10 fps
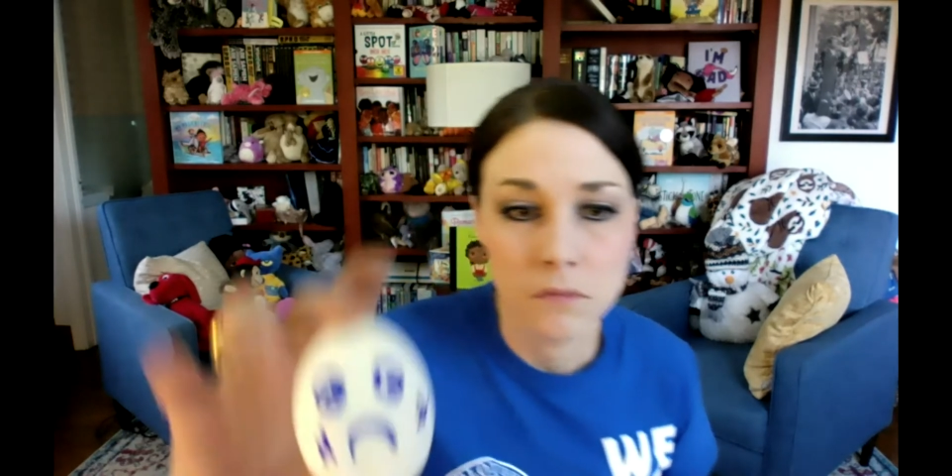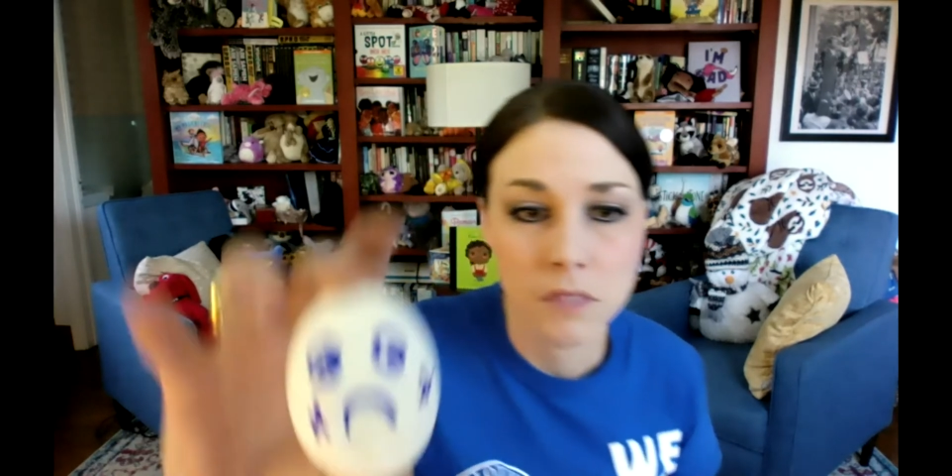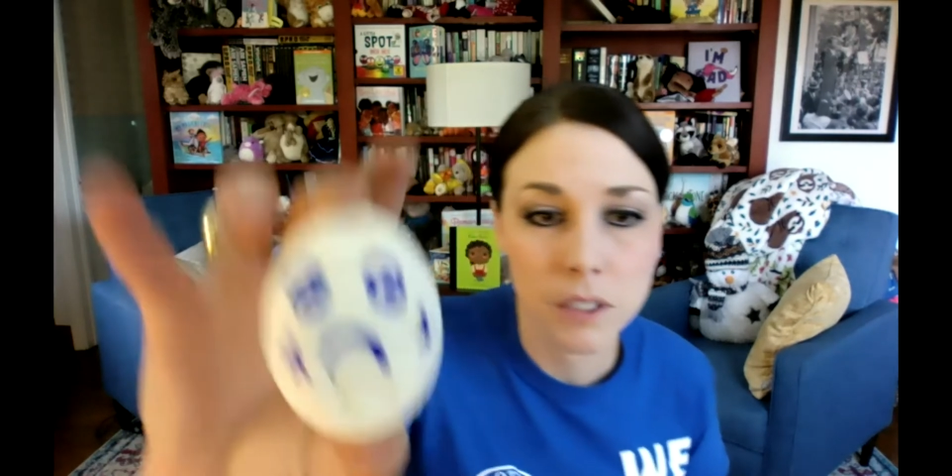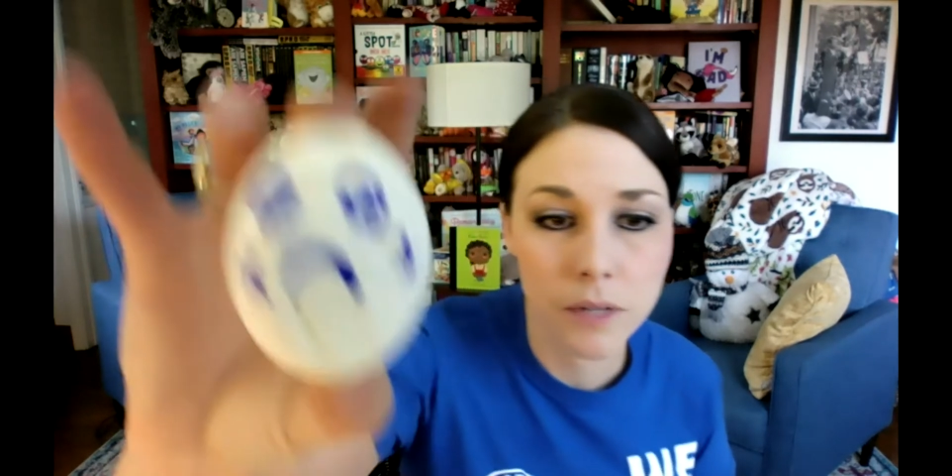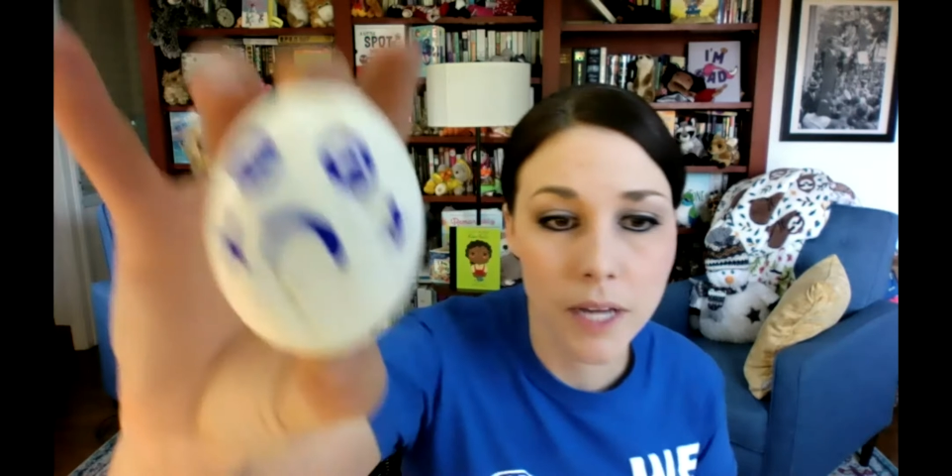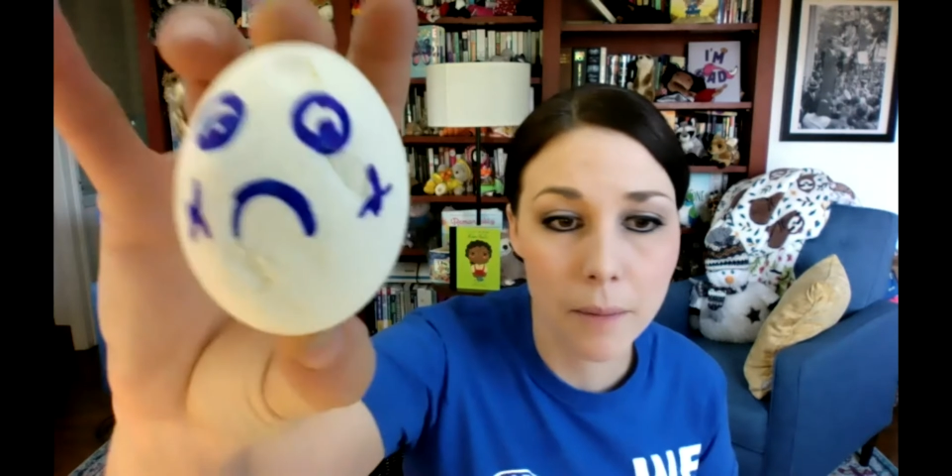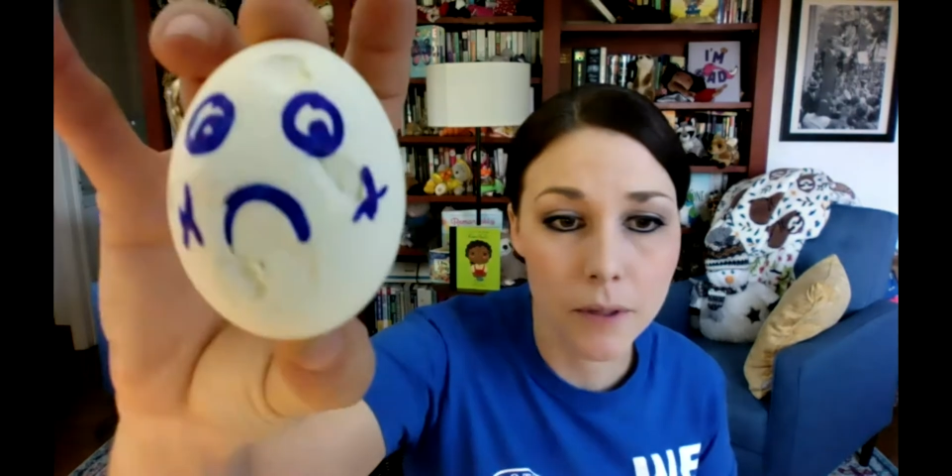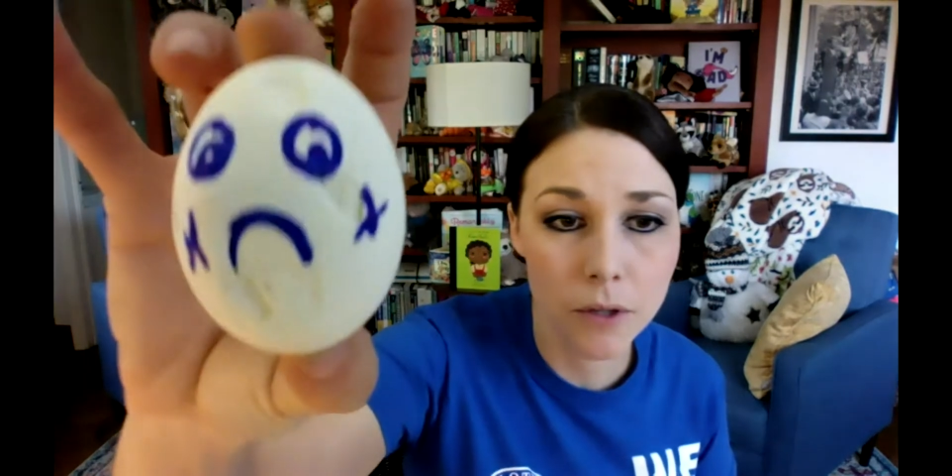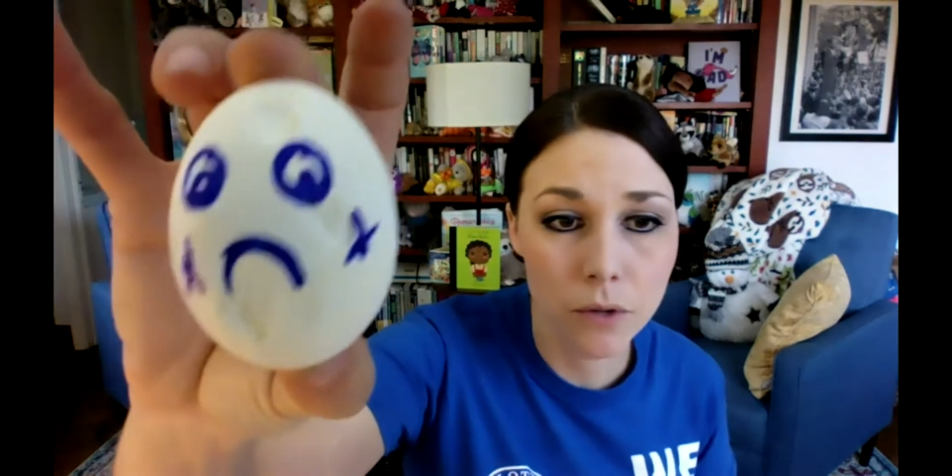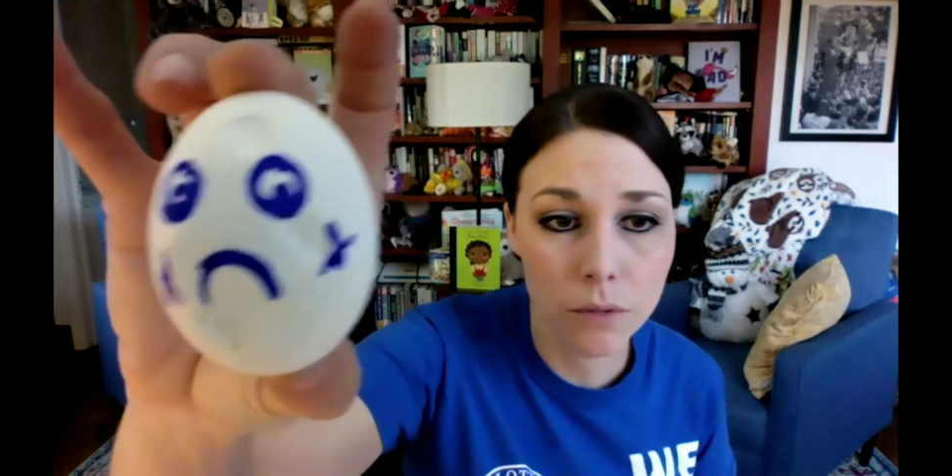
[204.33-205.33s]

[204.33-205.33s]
See what happened to